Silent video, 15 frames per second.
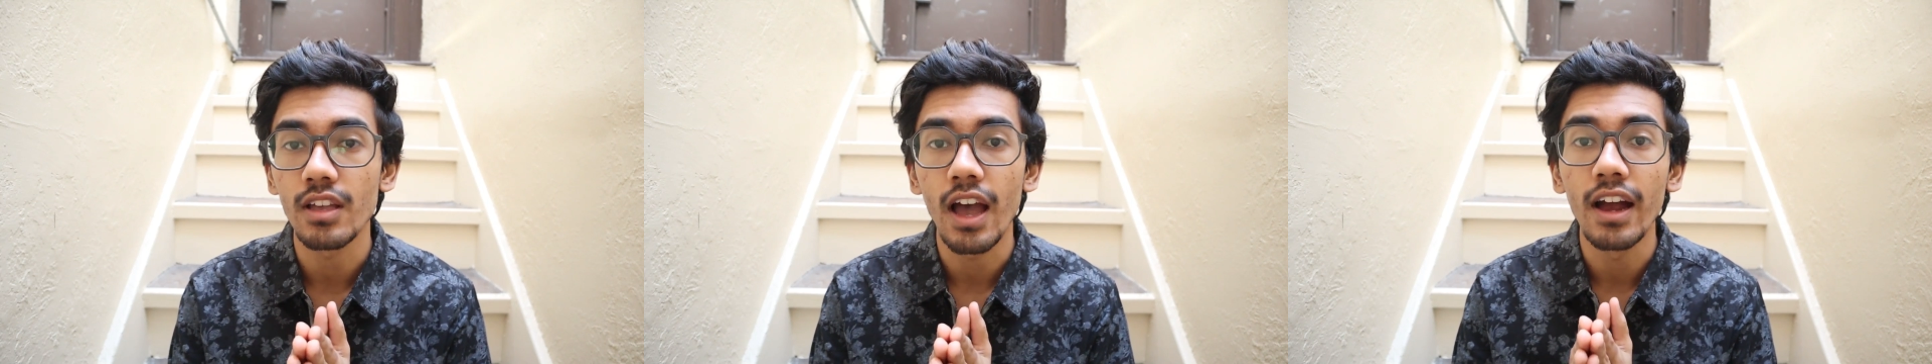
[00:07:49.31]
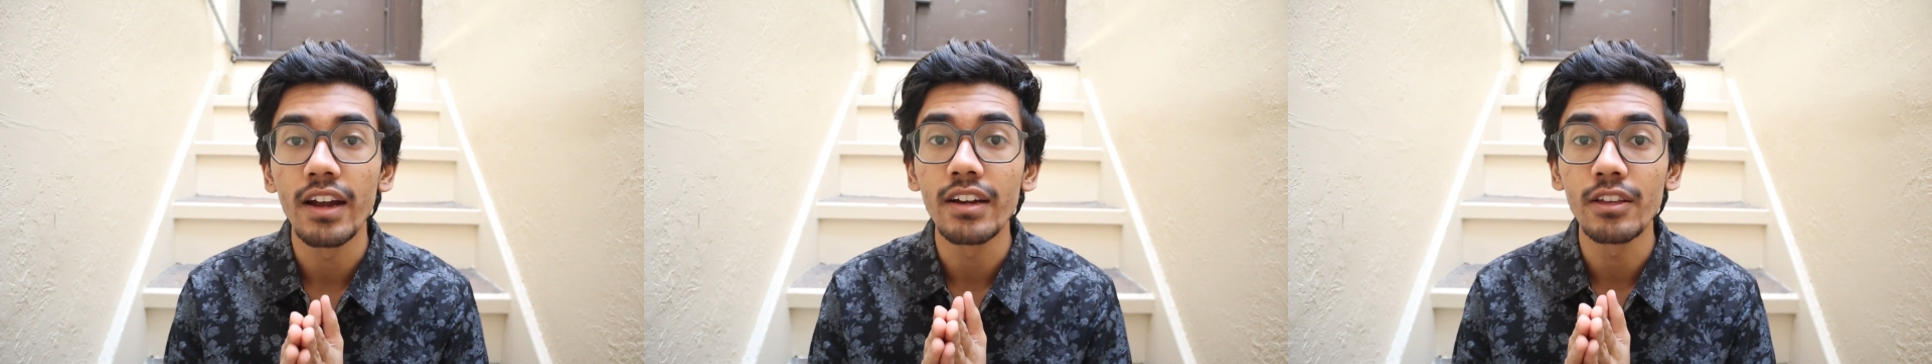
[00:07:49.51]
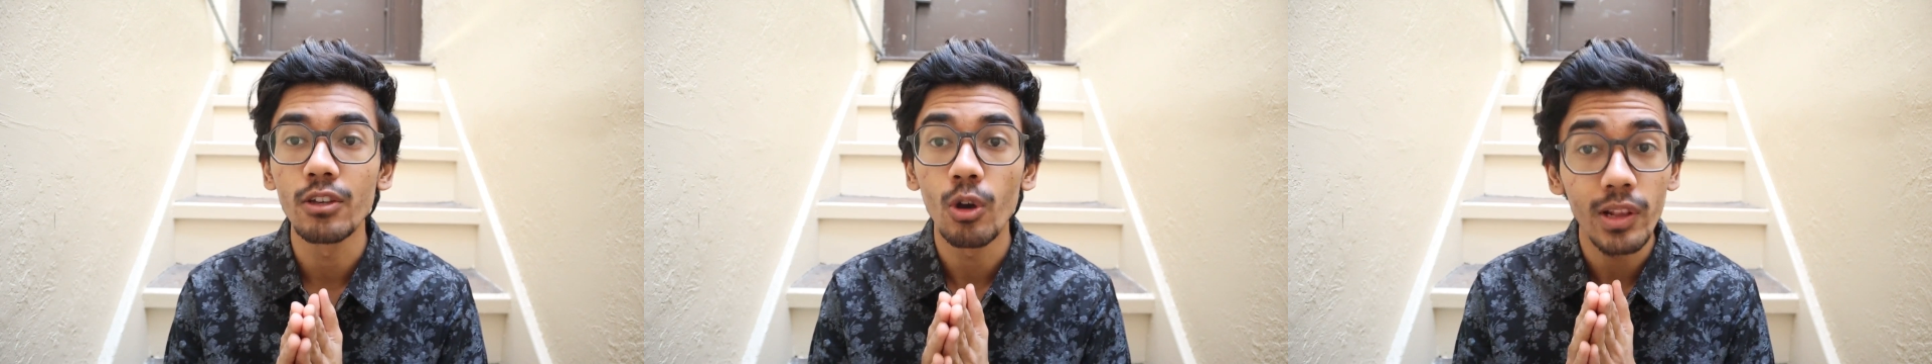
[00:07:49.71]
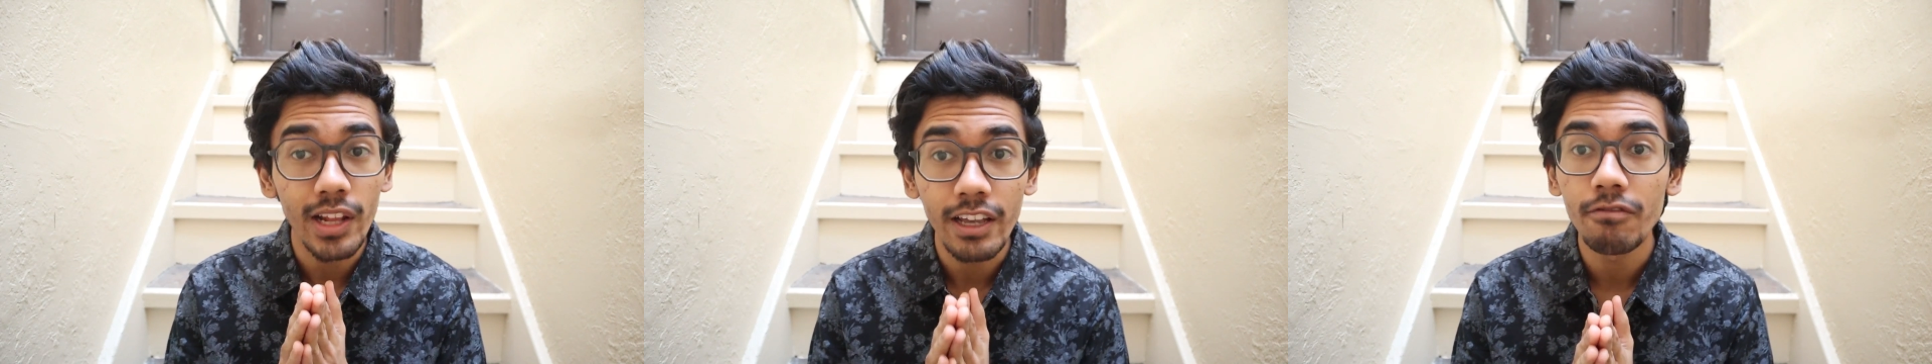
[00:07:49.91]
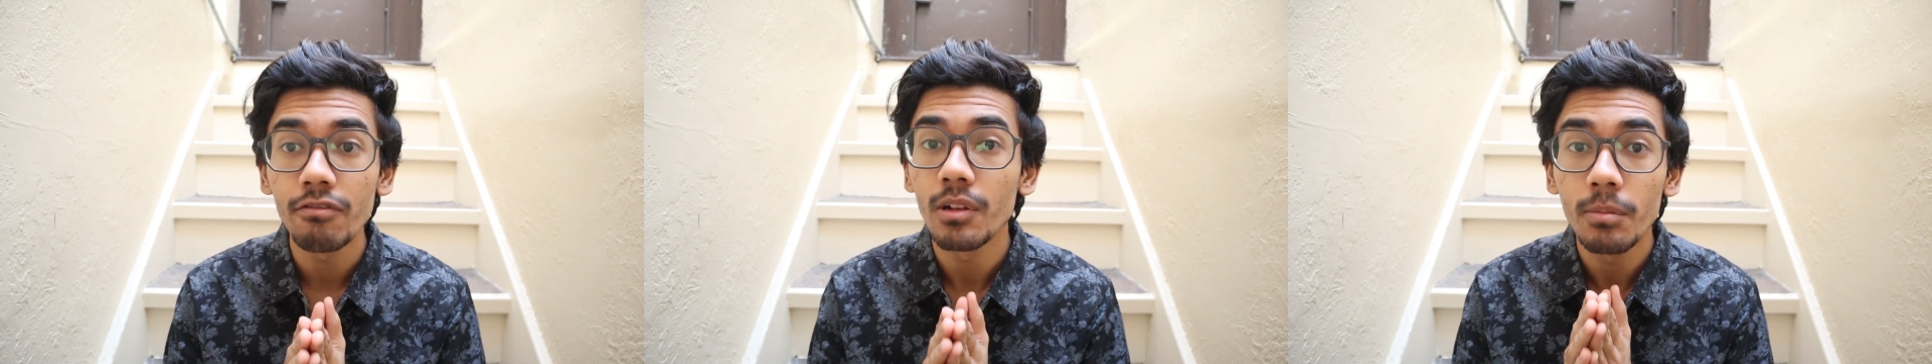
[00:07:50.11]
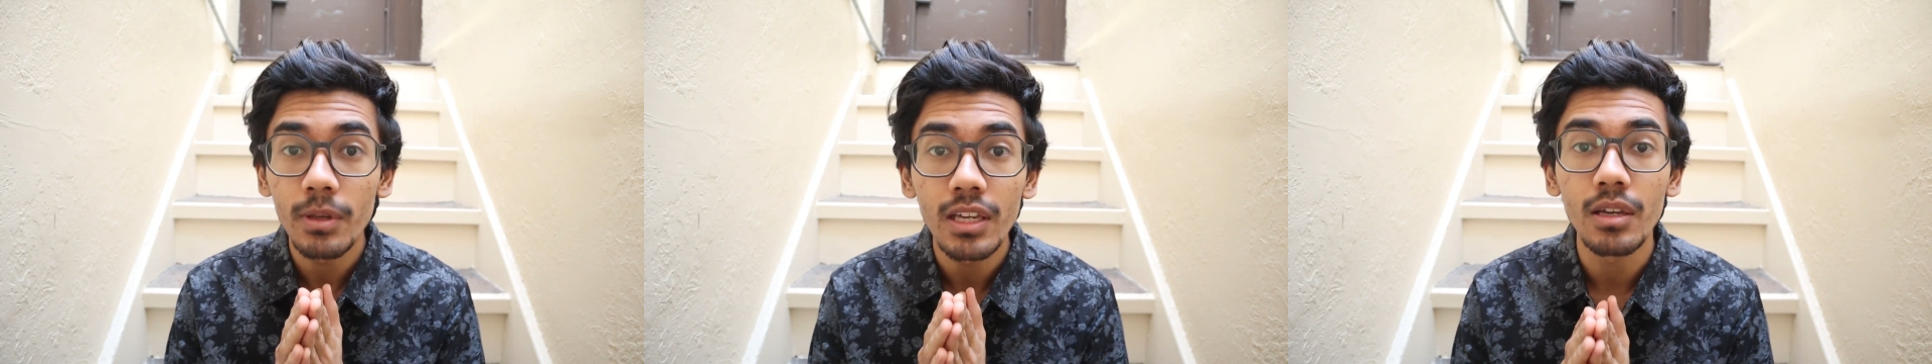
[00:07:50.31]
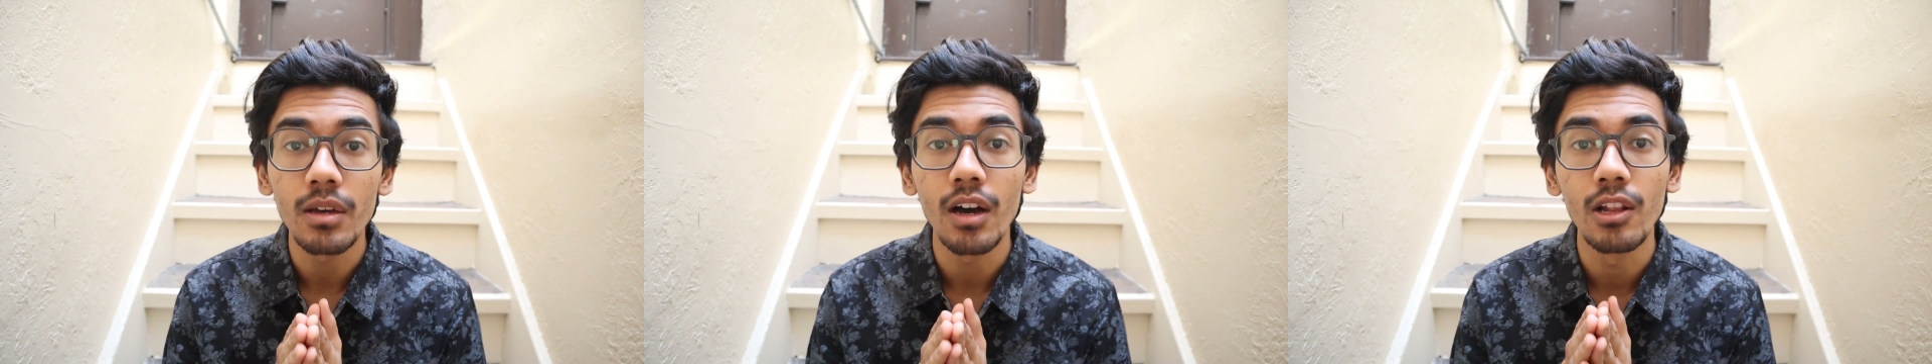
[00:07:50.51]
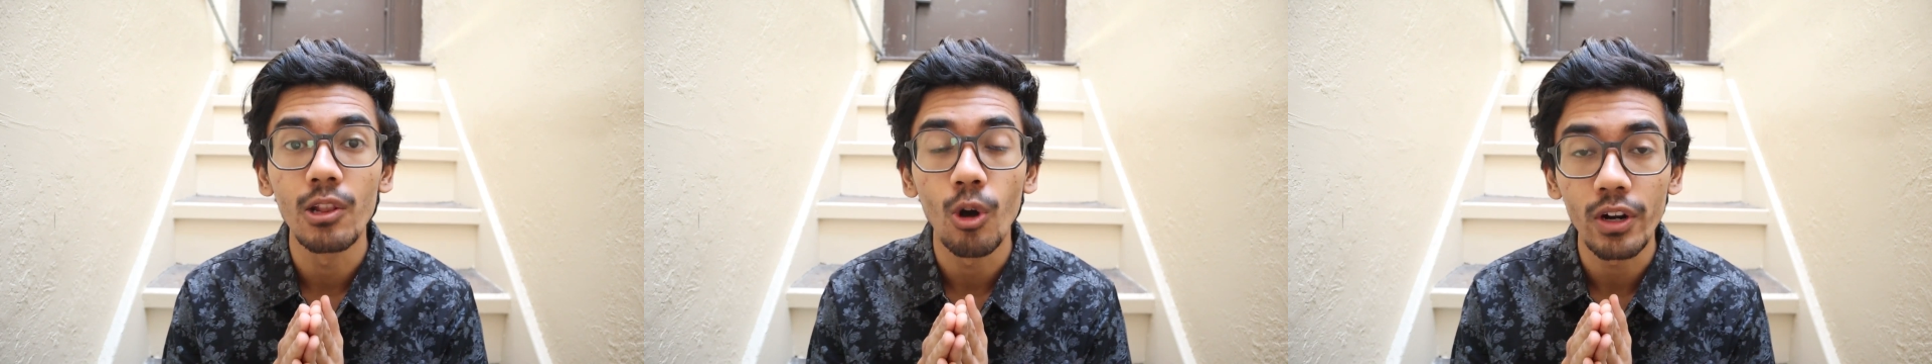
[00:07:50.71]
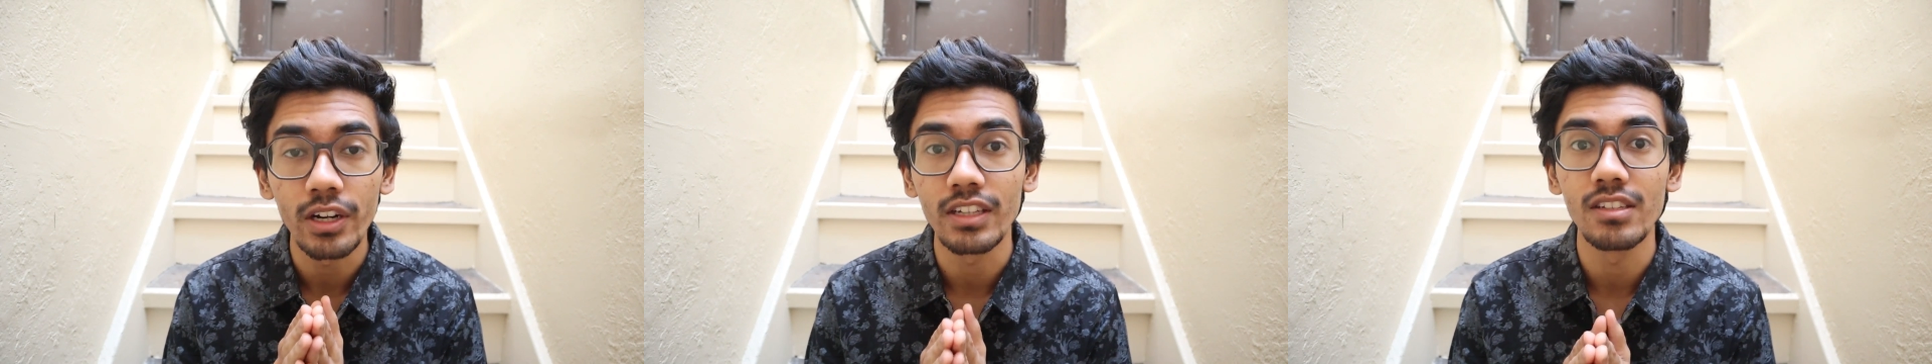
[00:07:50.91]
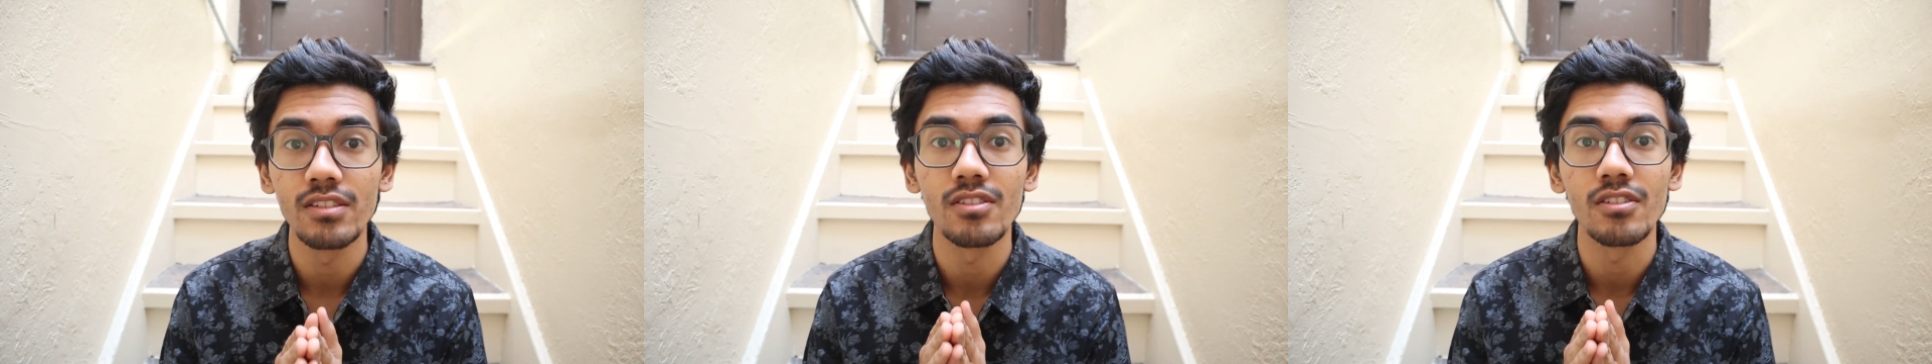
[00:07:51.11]
and your life will be a lot
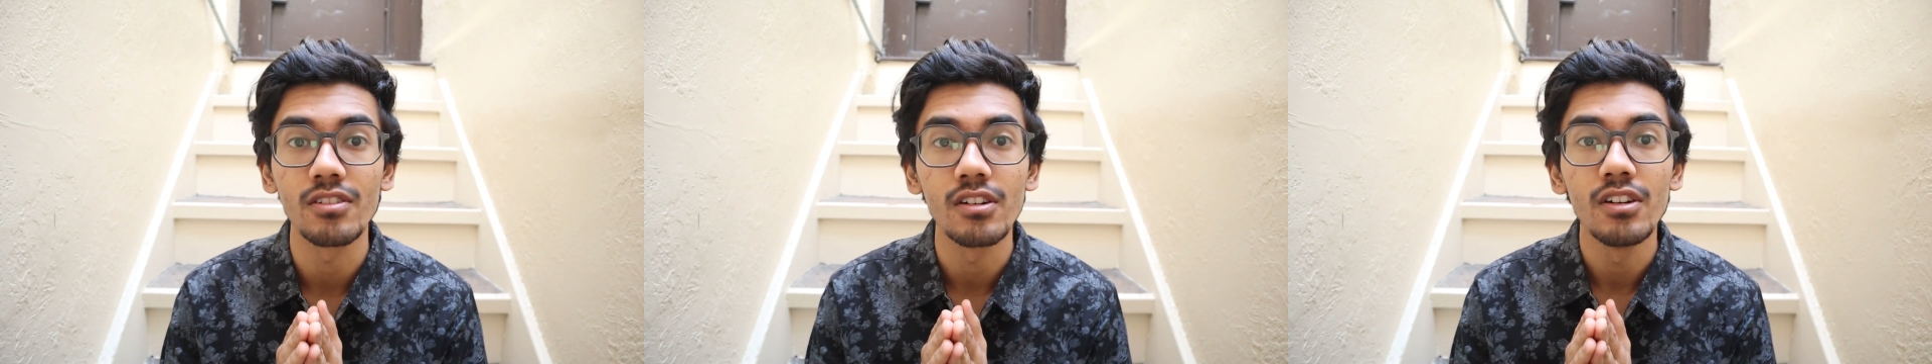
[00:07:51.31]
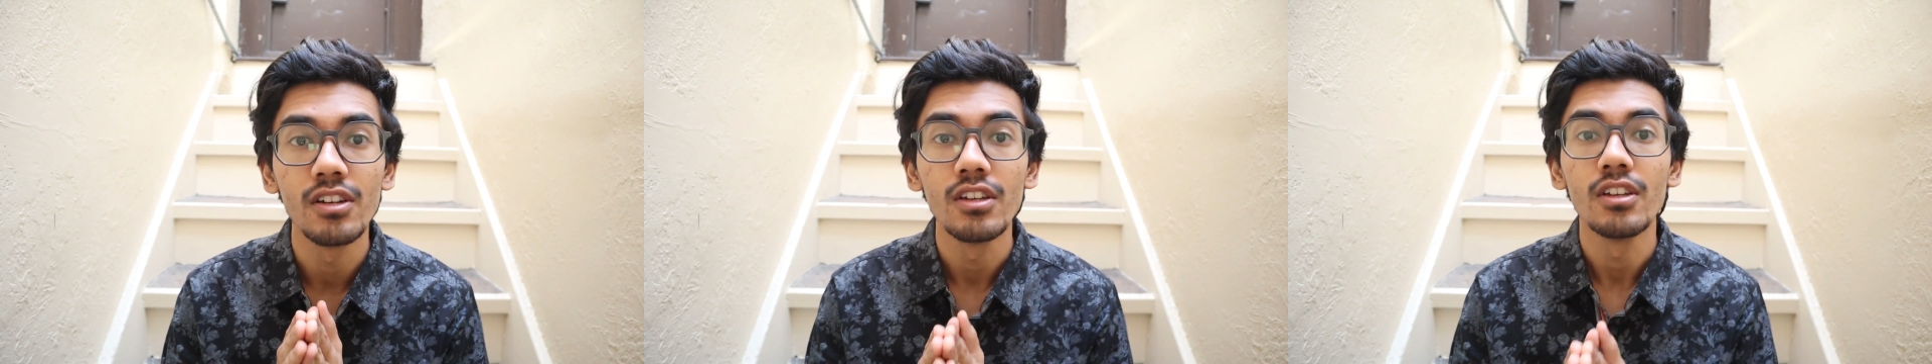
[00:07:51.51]
easier.